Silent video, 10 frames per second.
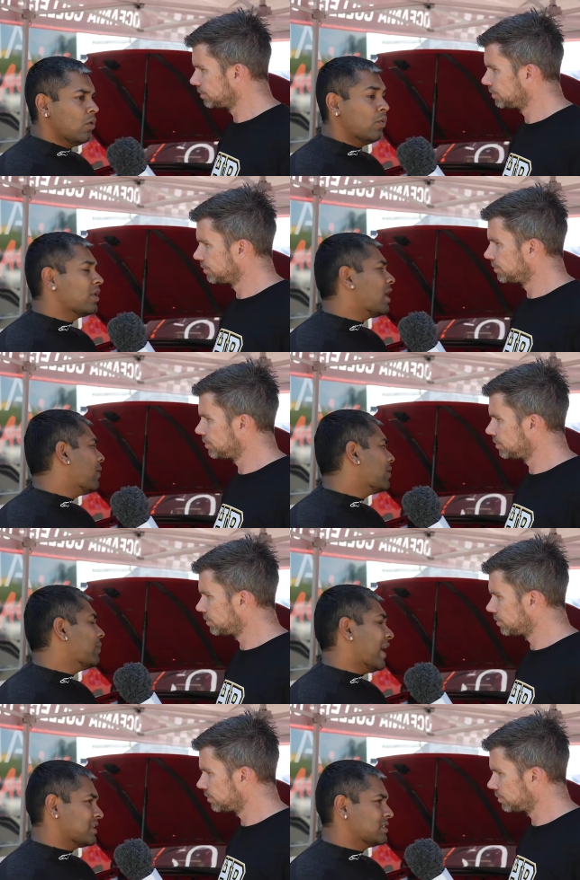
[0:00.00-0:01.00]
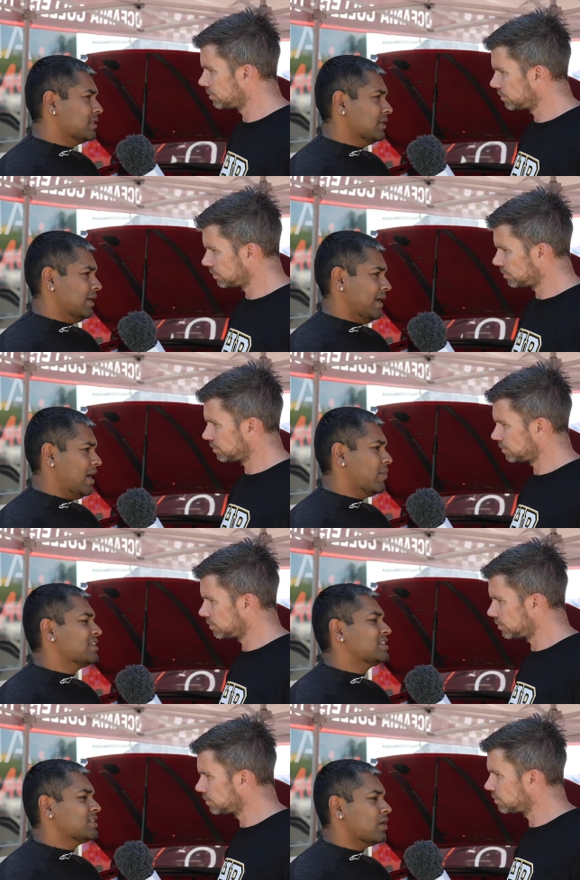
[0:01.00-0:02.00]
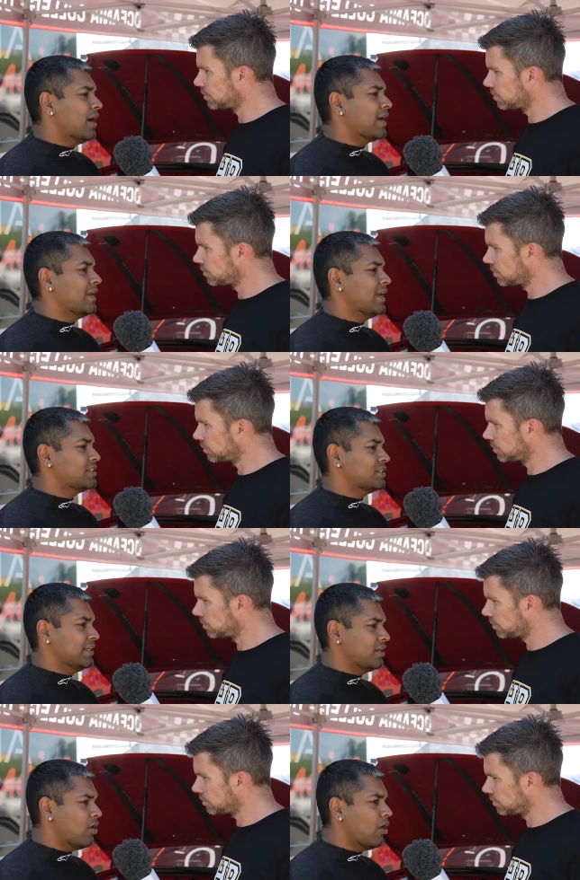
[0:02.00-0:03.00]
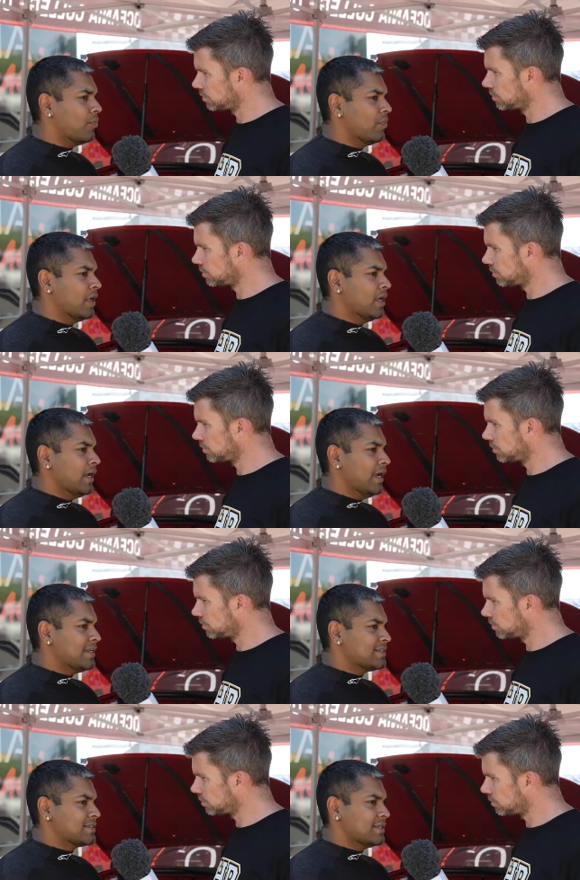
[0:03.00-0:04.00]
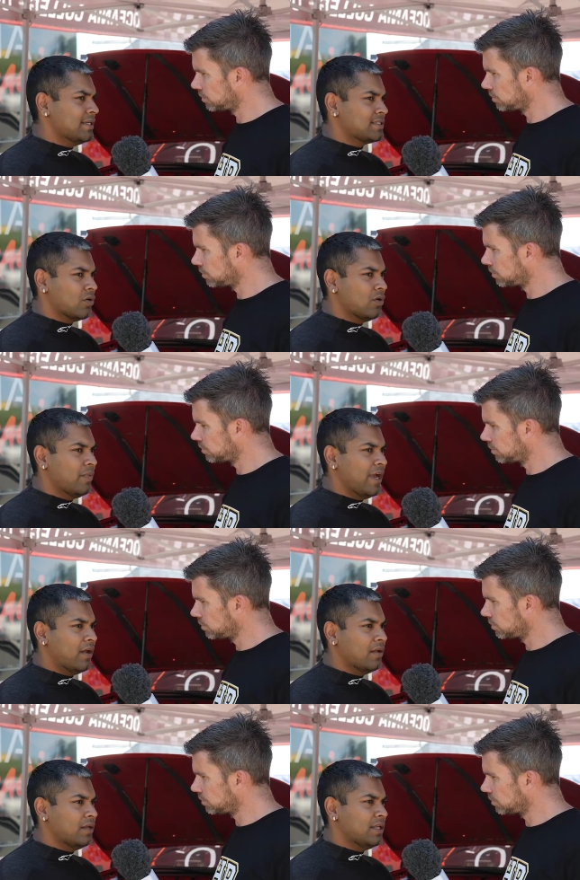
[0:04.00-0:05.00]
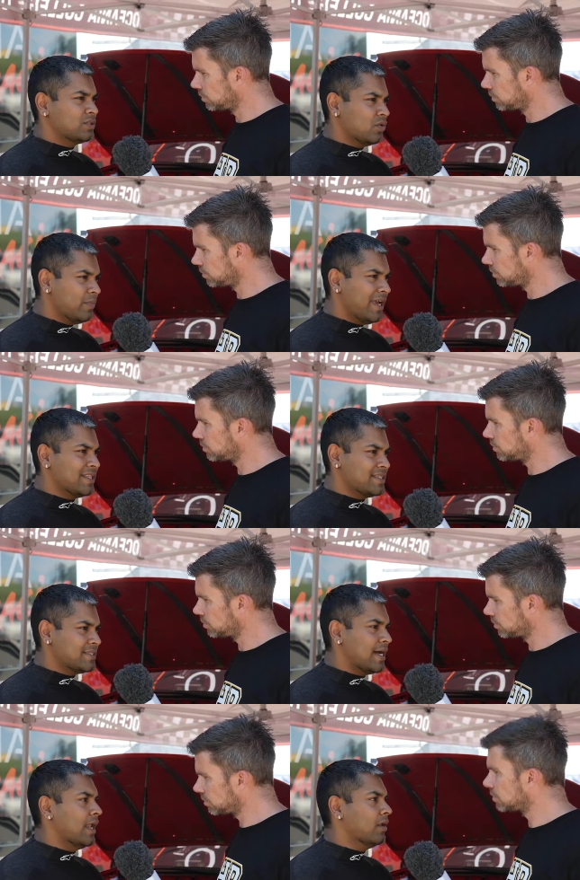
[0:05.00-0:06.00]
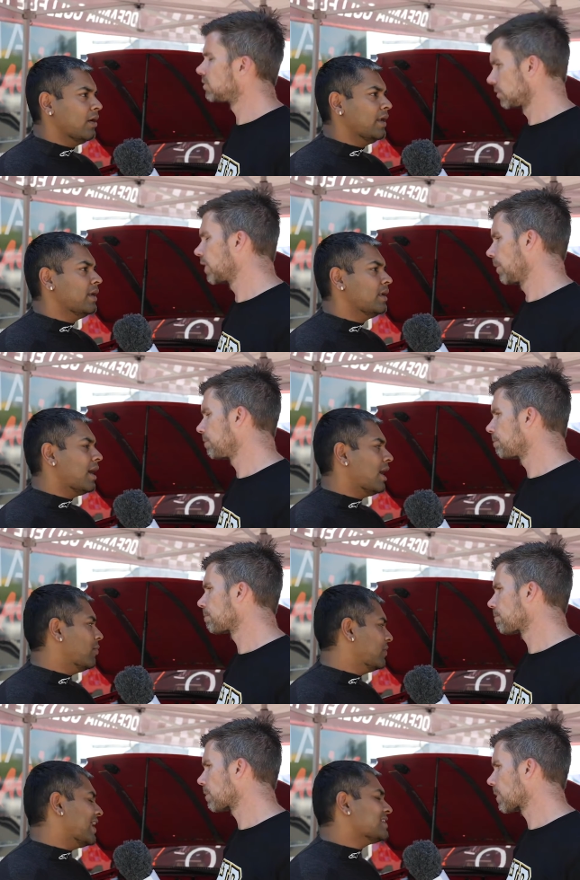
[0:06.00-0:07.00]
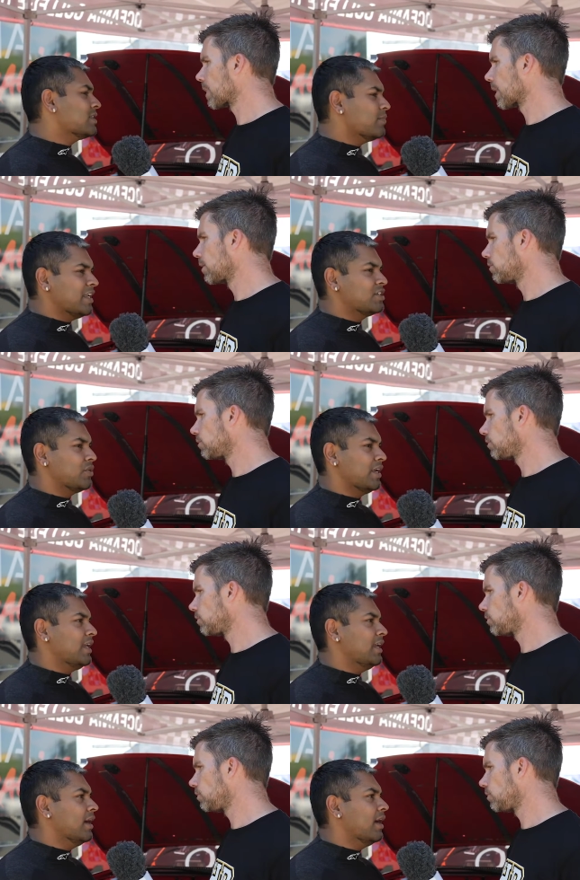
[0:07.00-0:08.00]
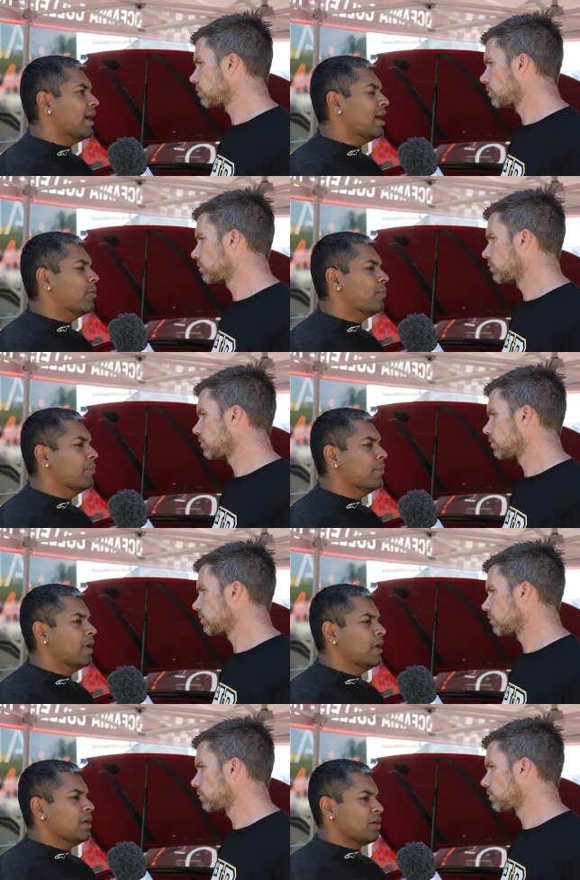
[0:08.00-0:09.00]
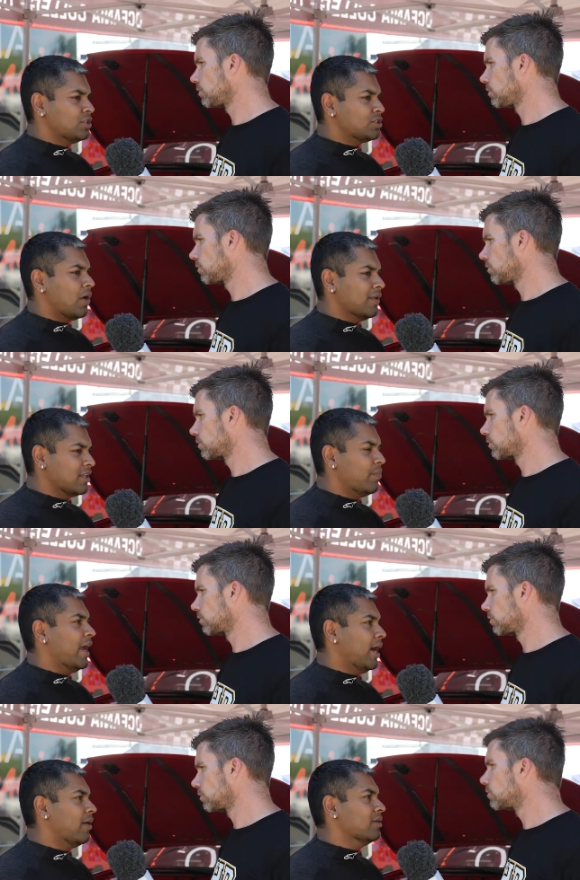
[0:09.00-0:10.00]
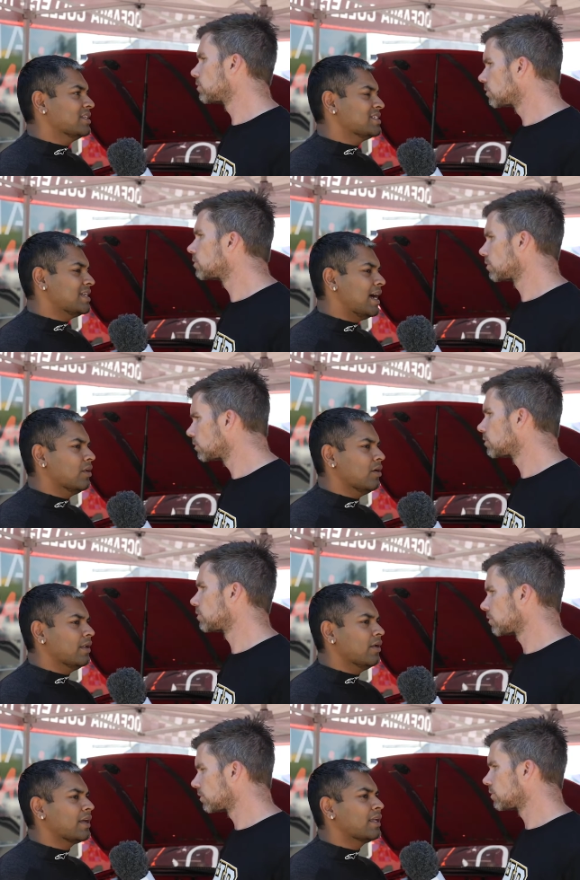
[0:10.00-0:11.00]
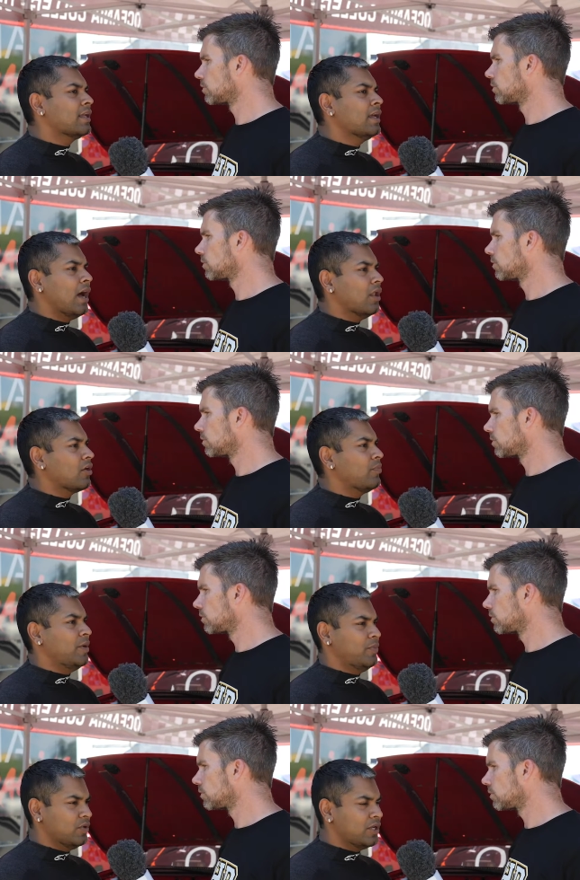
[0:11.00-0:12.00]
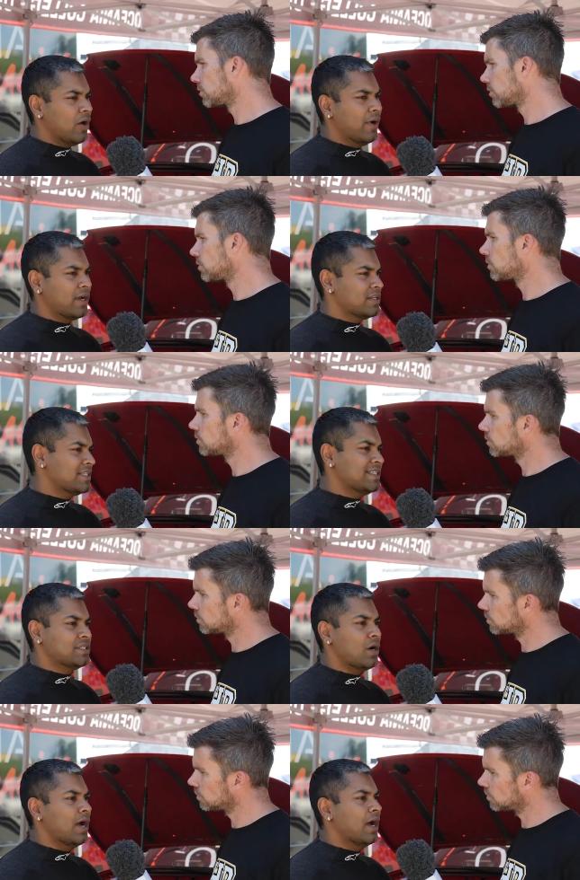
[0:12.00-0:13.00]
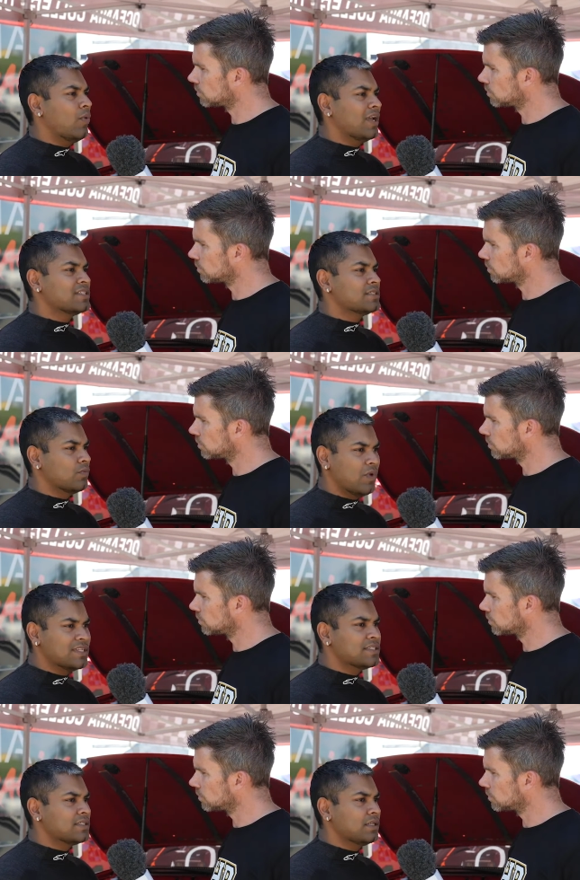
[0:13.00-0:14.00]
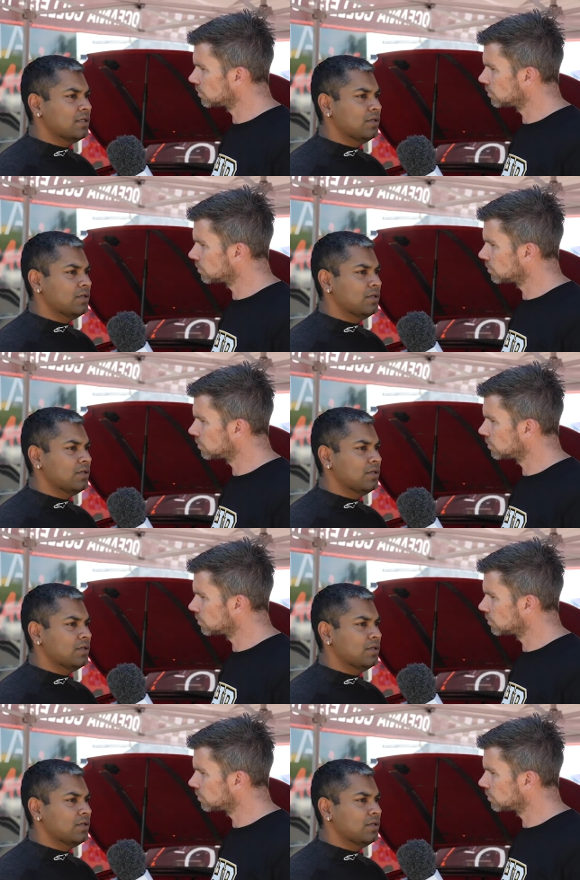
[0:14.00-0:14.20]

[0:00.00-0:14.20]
Speaker 1: Well, going back to how much the tyre can actually cop, it's all about the start line. That's the big trick here, controlling the power on the start line. Like a lot of people, you go out because this tyre, once it lets